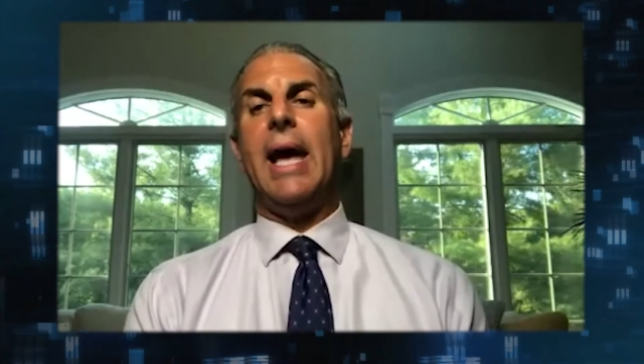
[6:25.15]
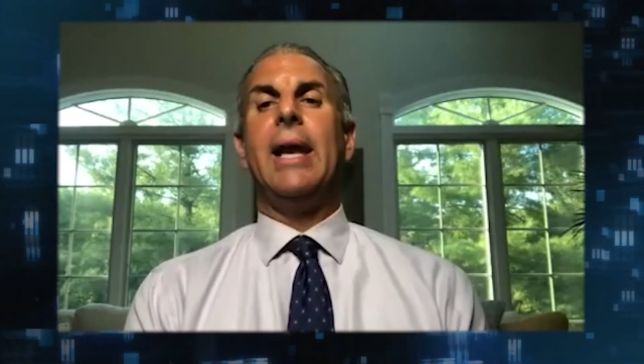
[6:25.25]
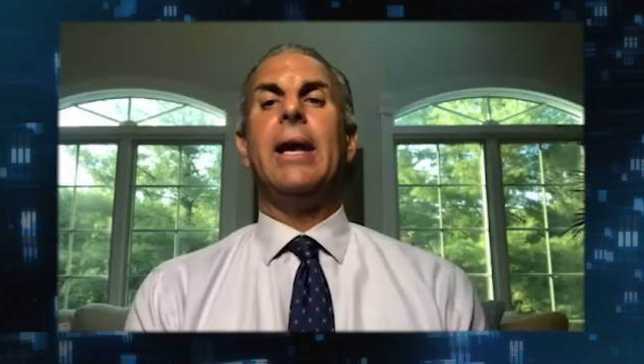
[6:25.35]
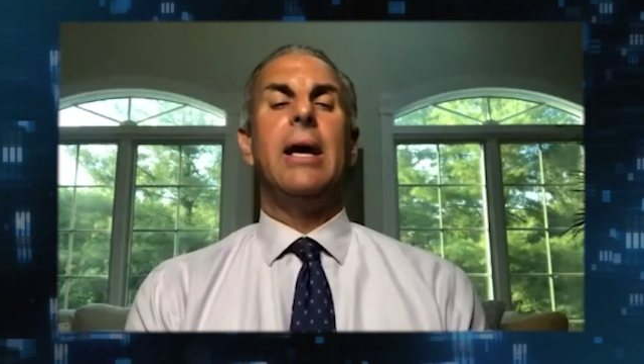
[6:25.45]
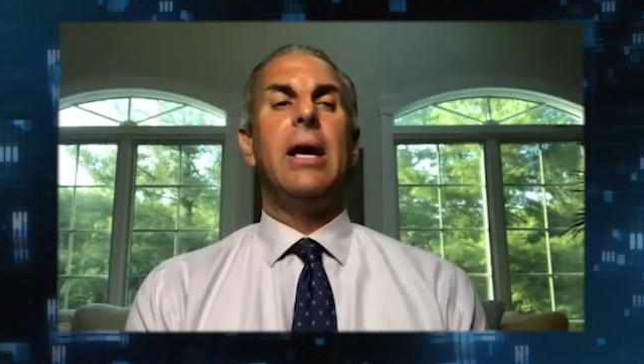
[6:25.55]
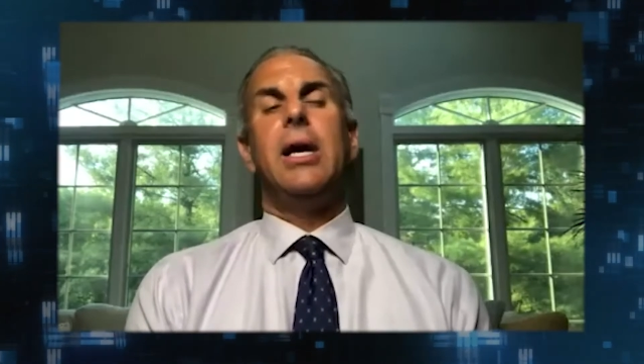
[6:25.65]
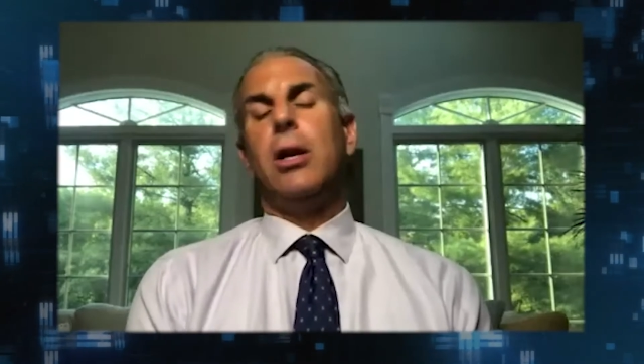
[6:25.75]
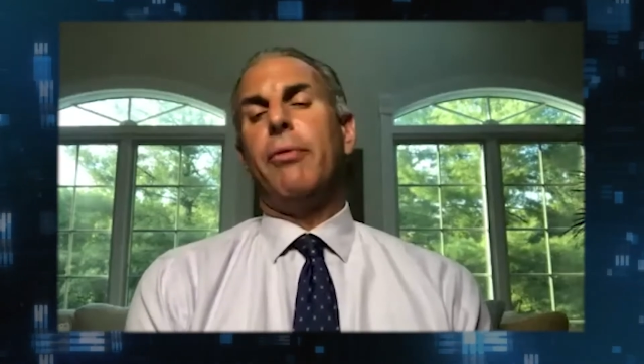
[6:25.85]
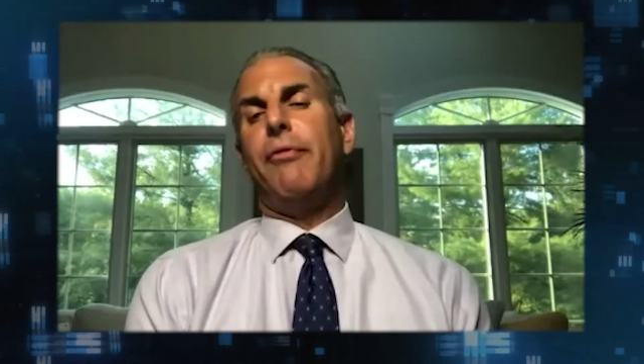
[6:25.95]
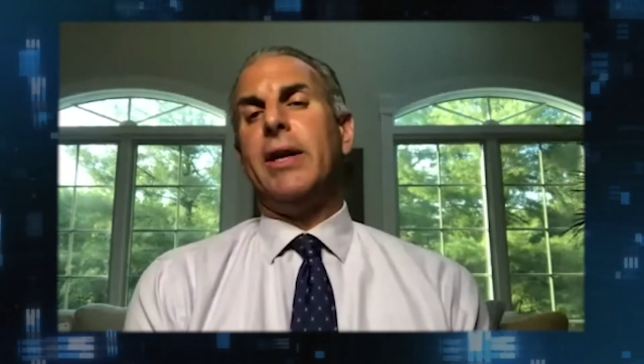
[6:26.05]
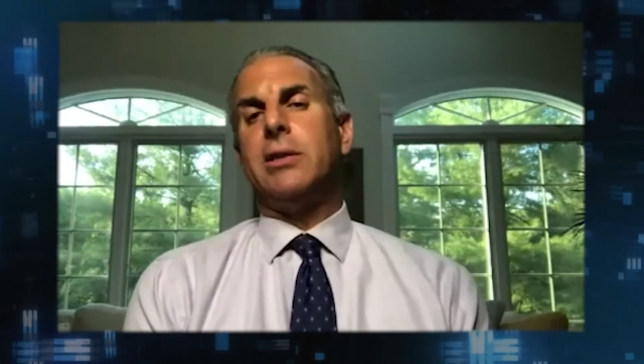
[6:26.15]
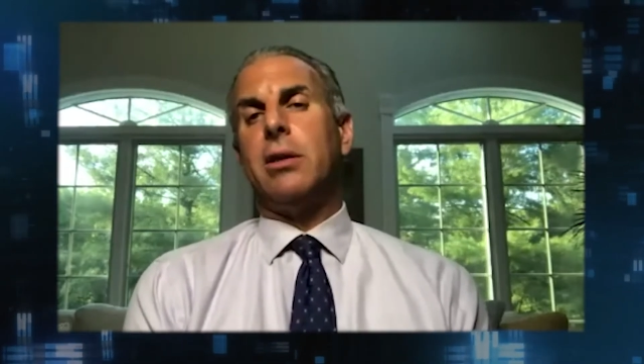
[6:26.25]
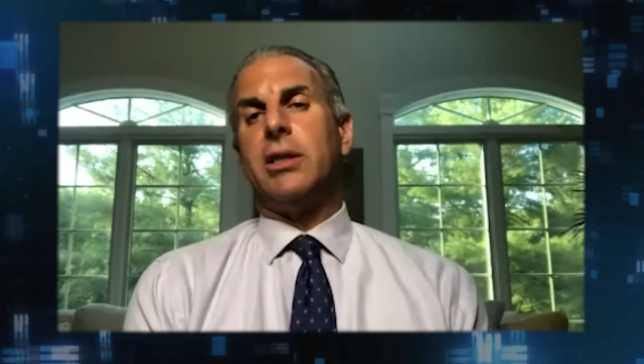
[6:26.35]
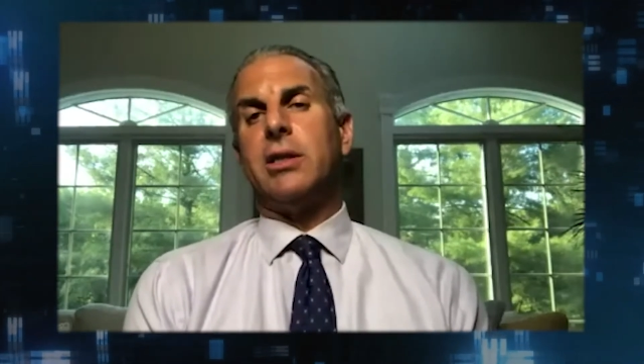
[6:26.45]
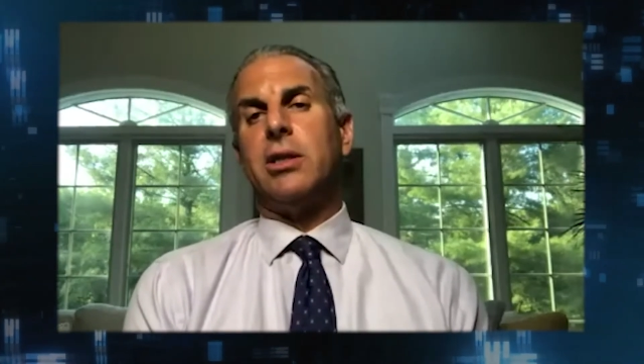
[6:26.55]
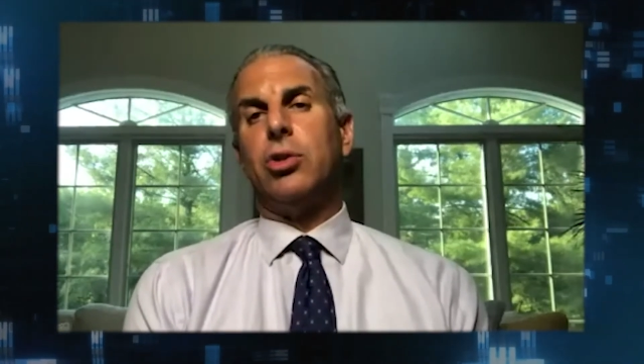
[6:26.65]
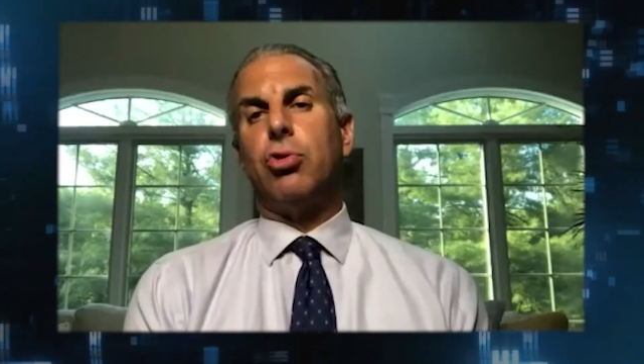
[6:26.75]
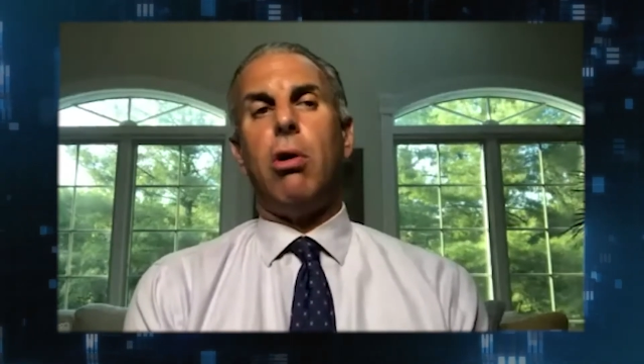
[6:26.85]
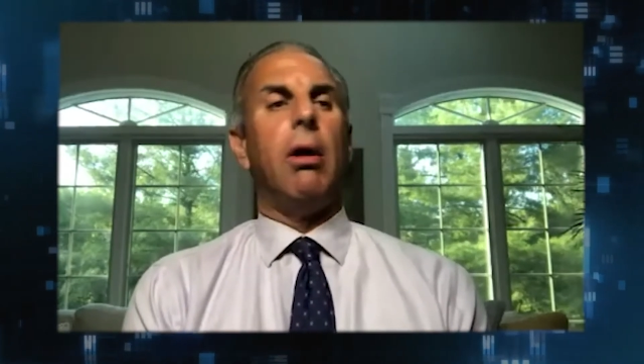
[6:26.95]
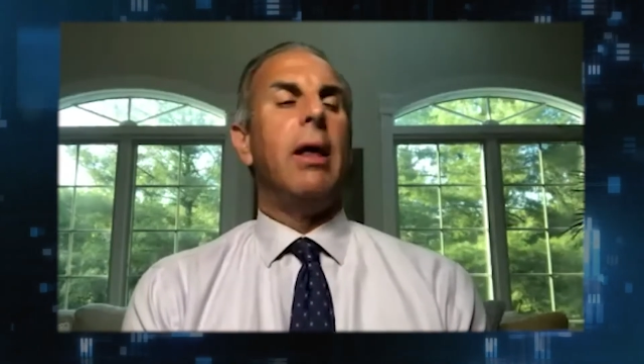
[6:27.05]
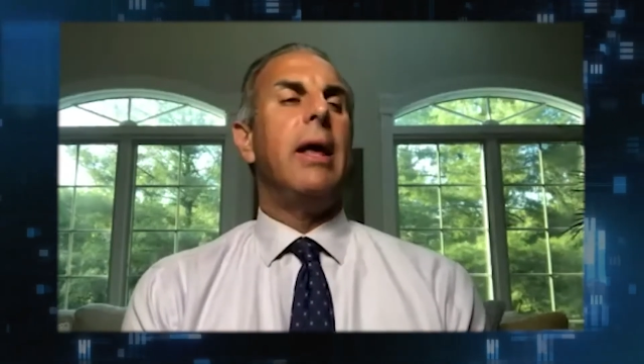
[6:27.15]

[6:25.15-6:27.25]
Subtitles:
And the Fed has lost control.